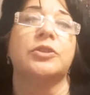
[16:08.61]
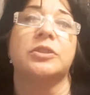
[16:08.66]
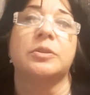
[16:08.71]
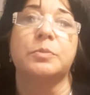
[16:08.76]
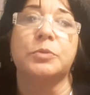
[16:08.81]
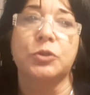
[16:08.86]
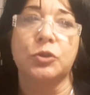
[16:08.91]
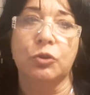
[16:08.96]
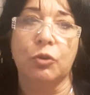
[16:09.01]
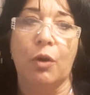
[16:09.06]

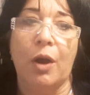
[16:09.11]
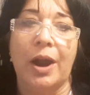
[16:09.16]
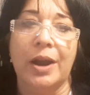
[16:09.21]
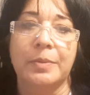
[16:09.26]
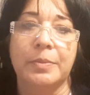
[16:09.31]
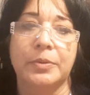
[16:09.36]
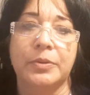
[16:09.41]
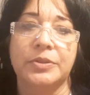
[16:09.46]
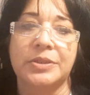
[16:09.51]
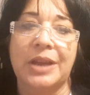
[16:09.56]

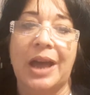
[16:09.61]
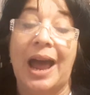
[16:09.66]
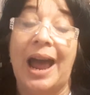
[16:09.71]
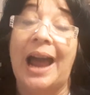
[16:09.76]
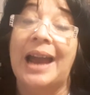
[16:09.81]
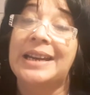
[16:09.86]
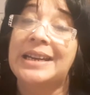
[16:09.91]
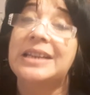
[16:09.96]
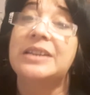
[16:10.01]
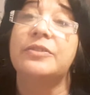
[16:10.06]
subscribers.
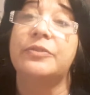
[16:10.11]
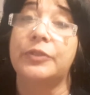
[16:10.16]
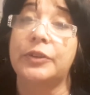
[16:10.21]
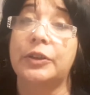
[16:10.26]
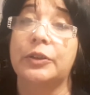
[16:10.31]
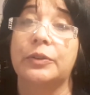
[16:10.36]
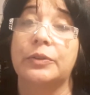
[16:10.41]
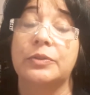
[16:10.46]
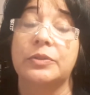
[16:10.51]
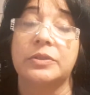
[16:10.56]
I need
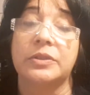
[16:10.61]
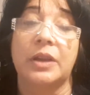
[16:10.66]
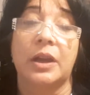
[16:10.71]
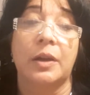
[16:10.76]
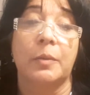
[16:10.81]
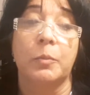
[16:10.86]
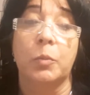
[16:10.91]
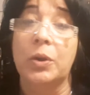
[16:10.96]
views.